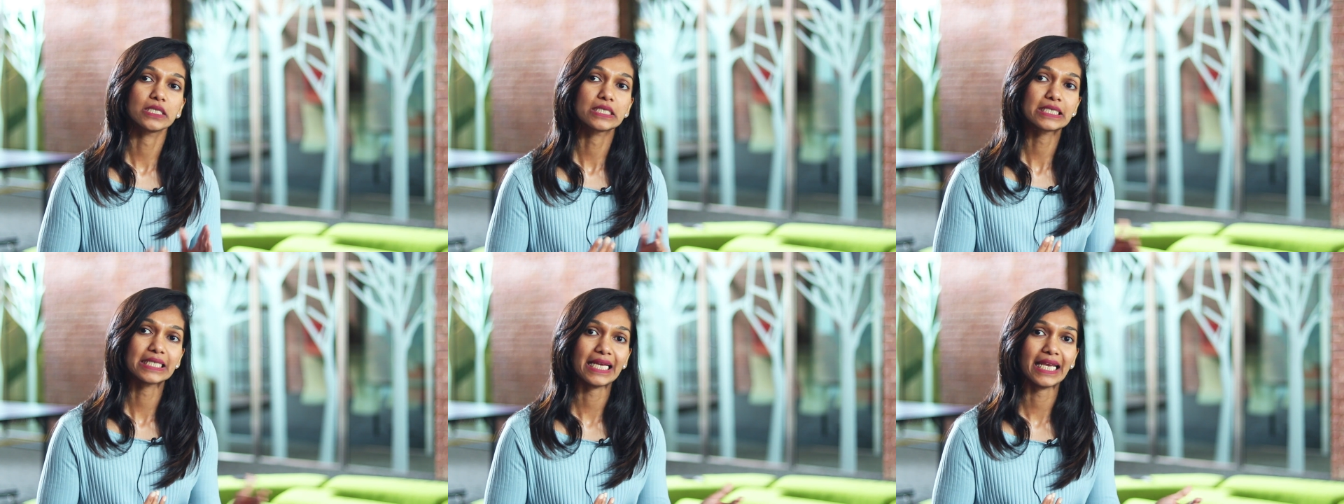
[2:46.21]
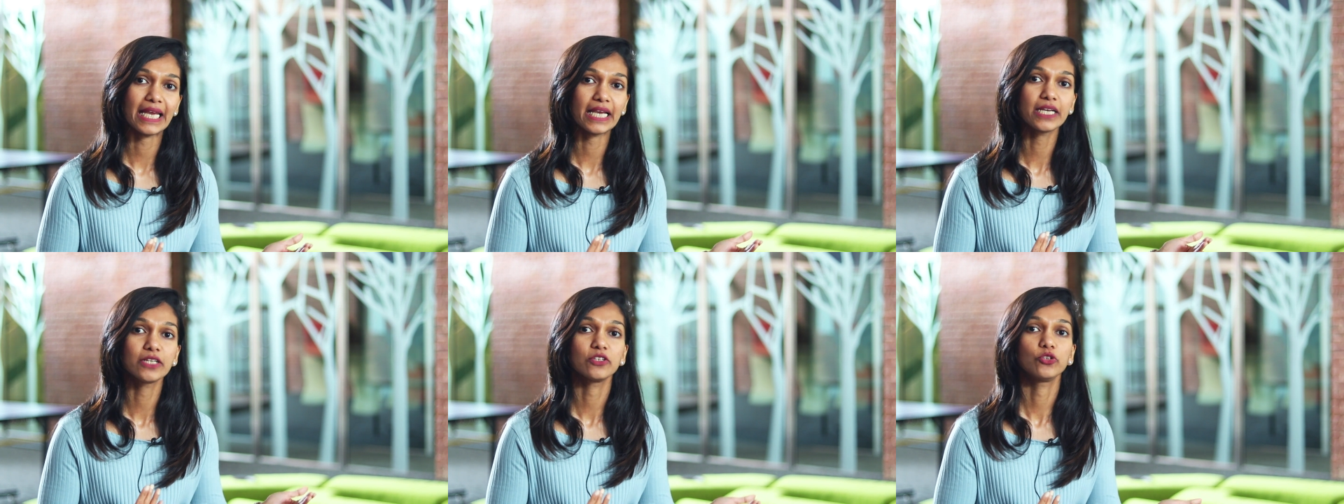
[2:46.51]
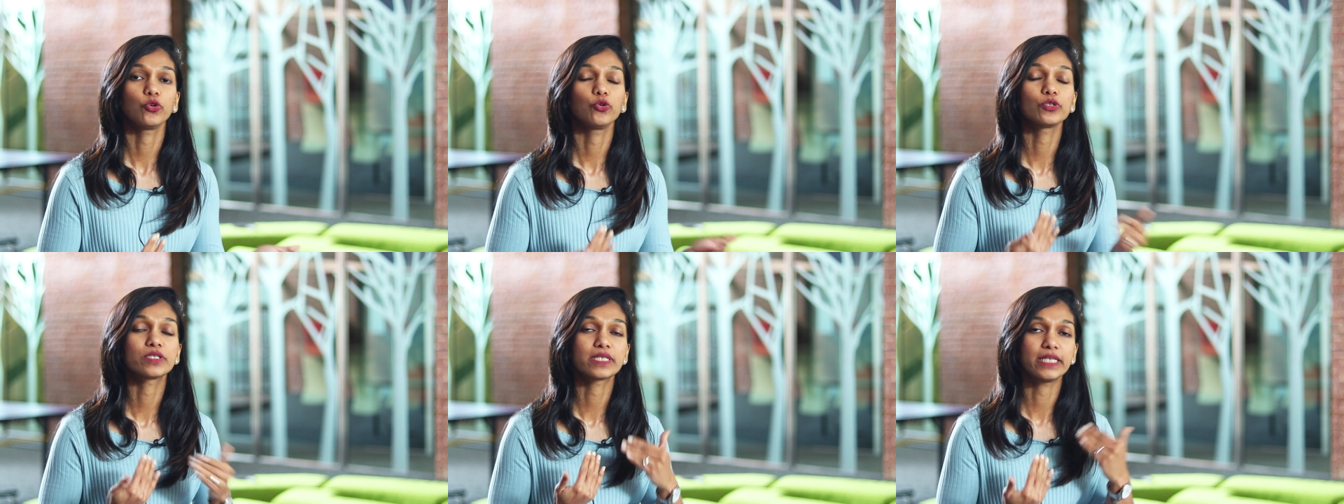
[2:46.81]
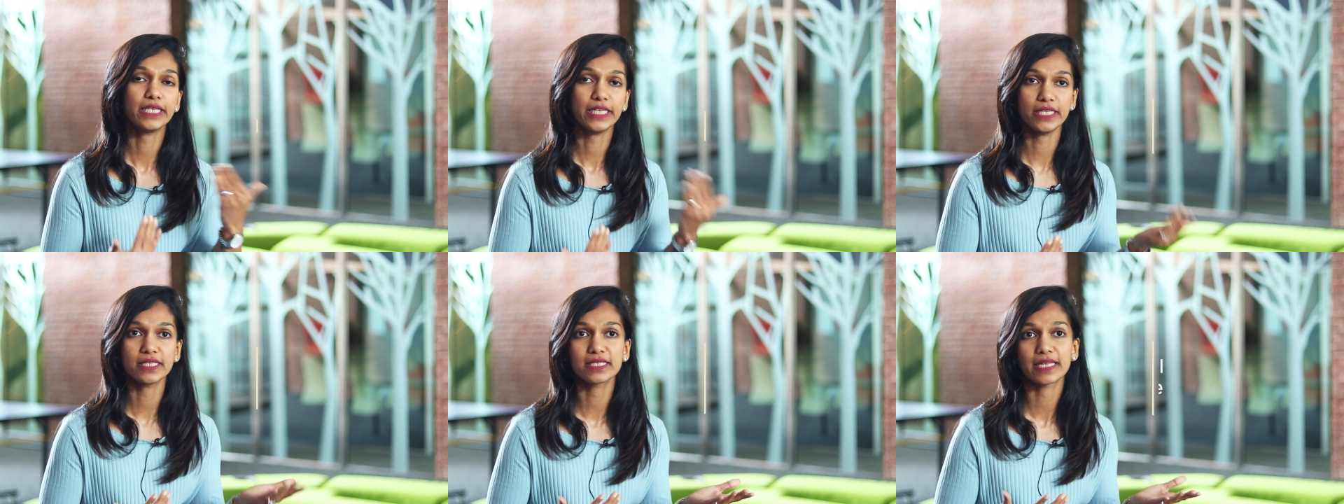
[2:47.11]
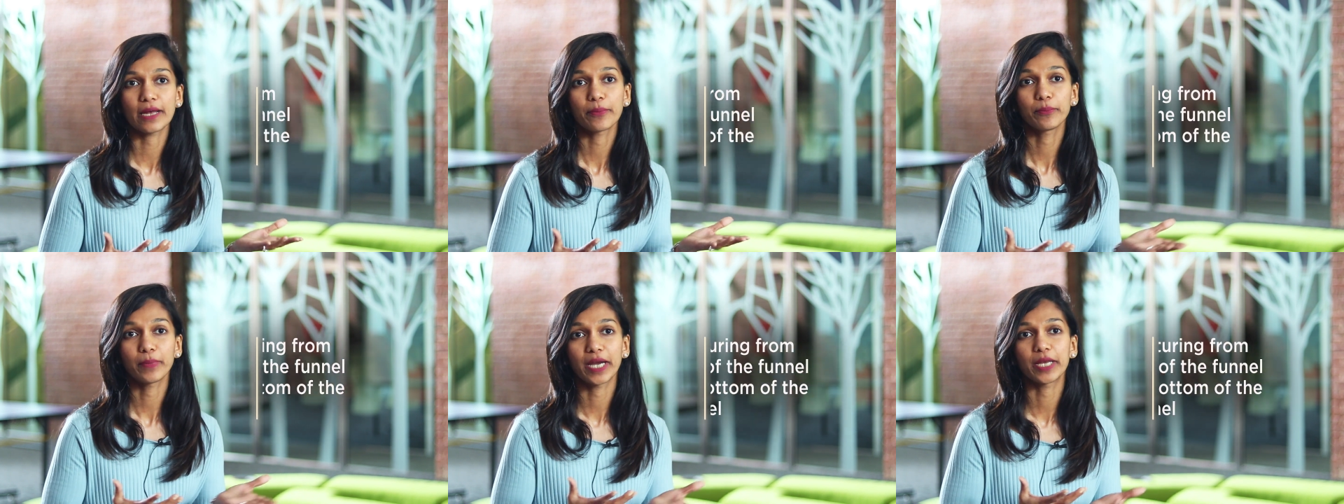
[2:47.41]
take those leads
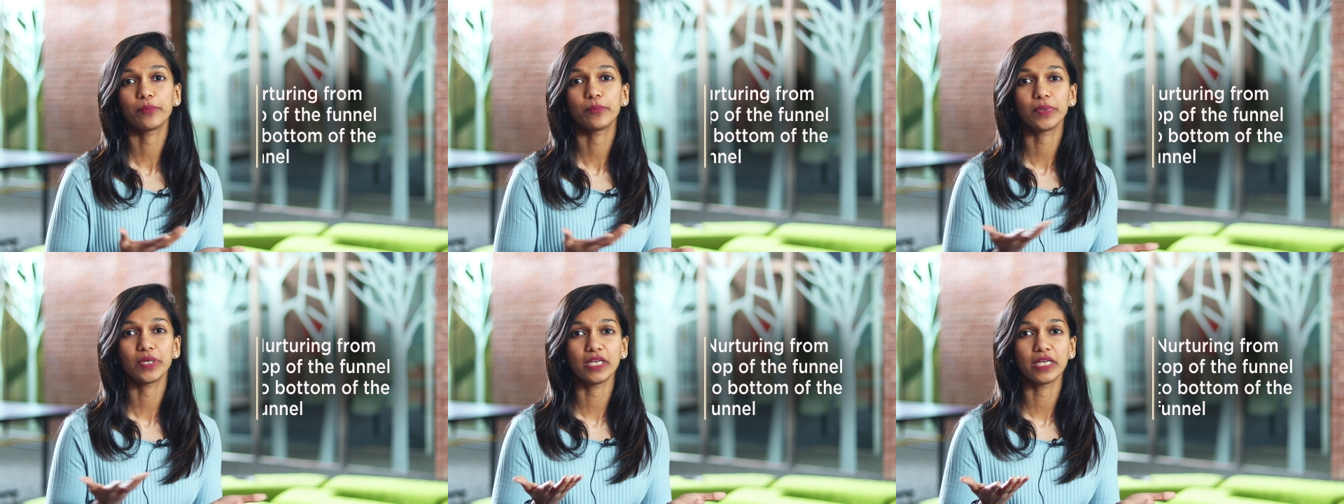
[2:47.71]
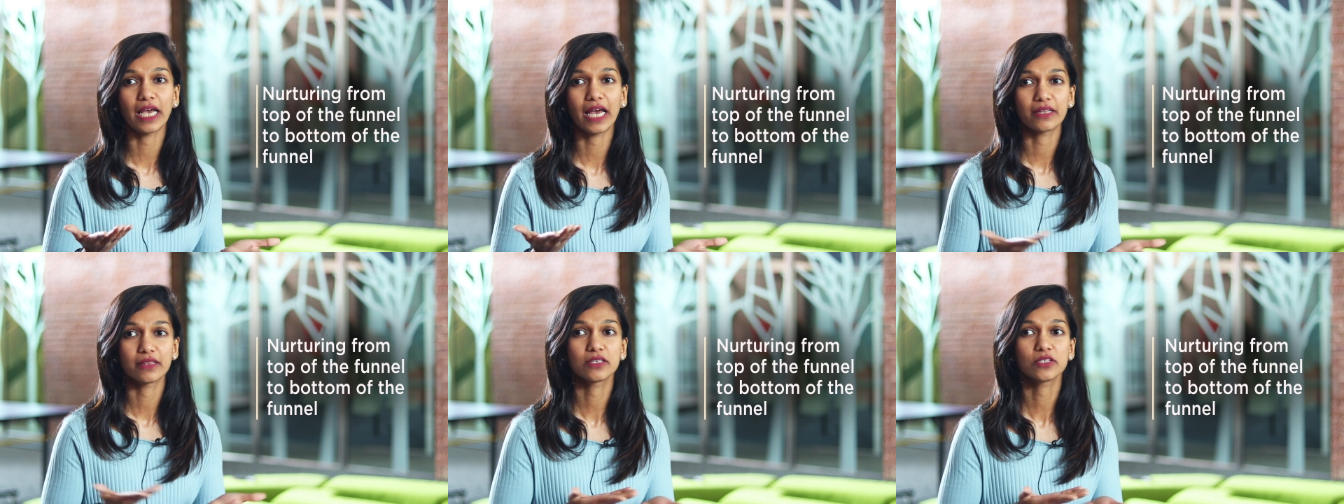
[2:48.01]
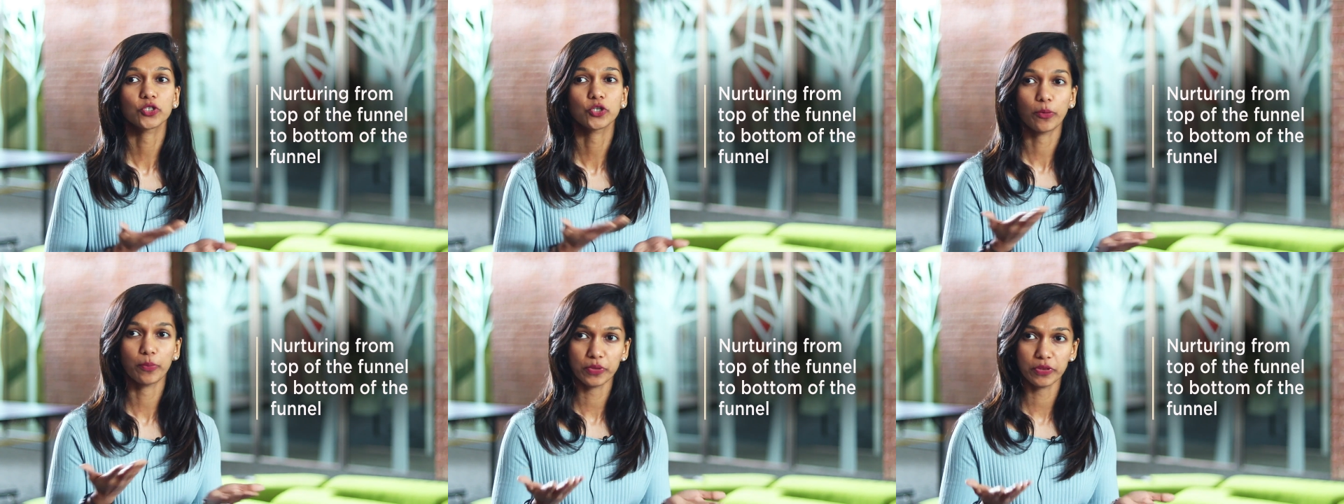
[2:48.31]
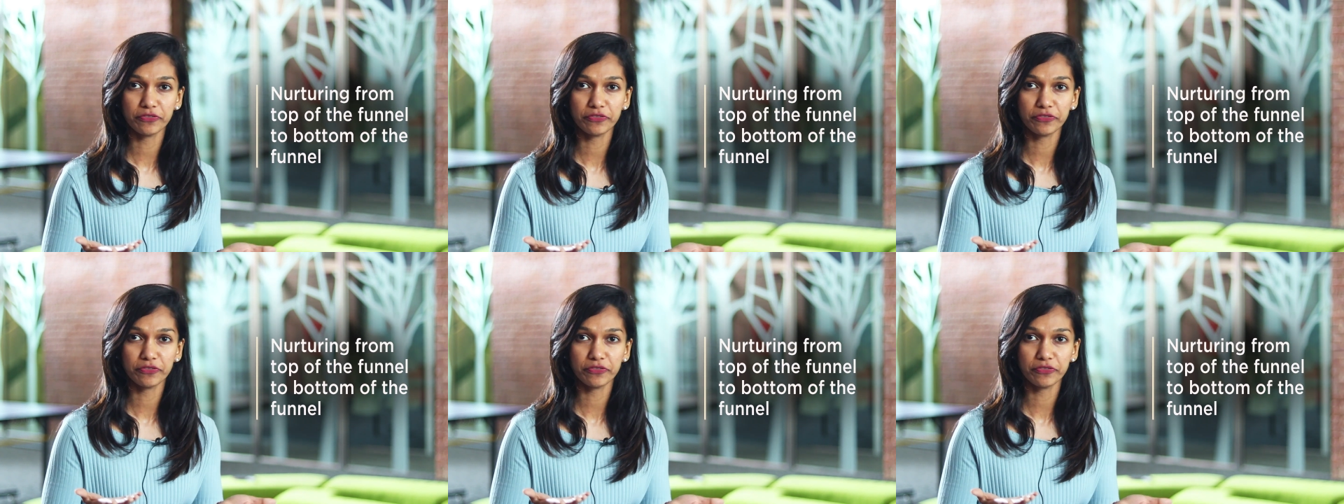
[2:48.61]
that might be at the top